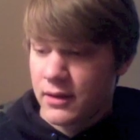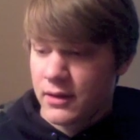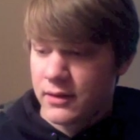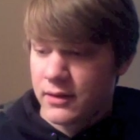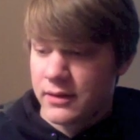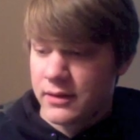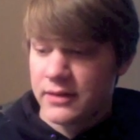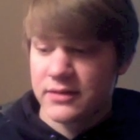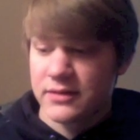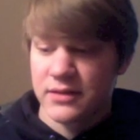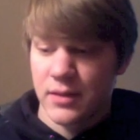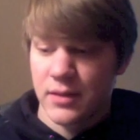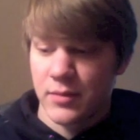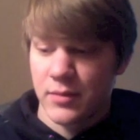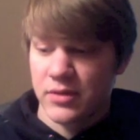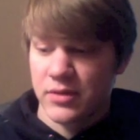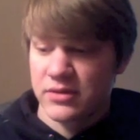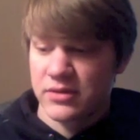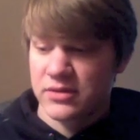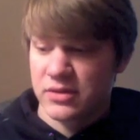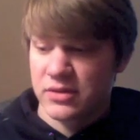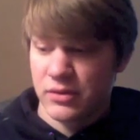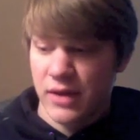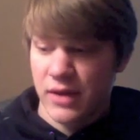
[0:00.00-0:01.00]
These
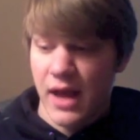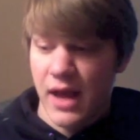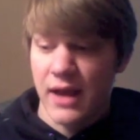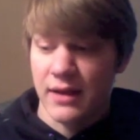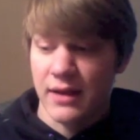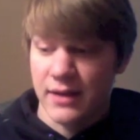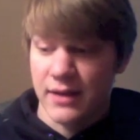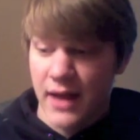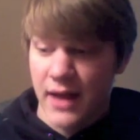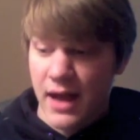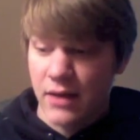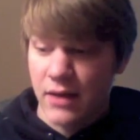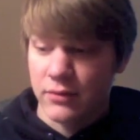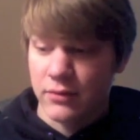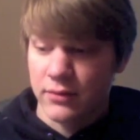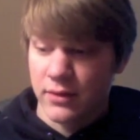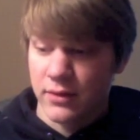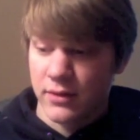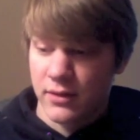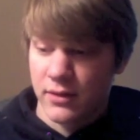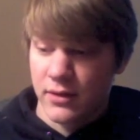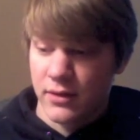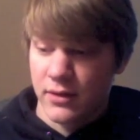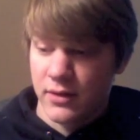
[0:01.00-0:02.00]
numbers do not count
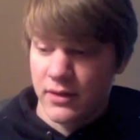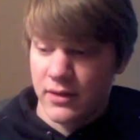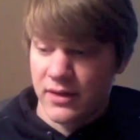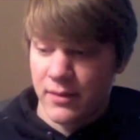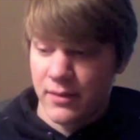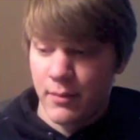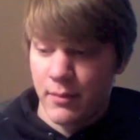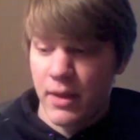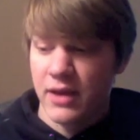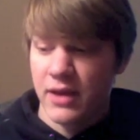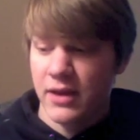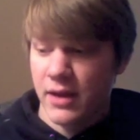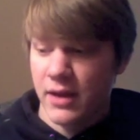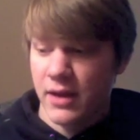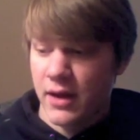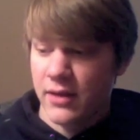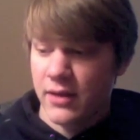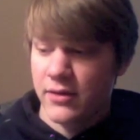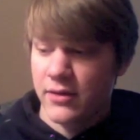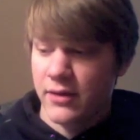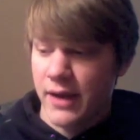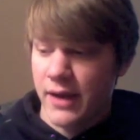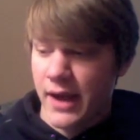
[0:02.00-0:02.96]
the many other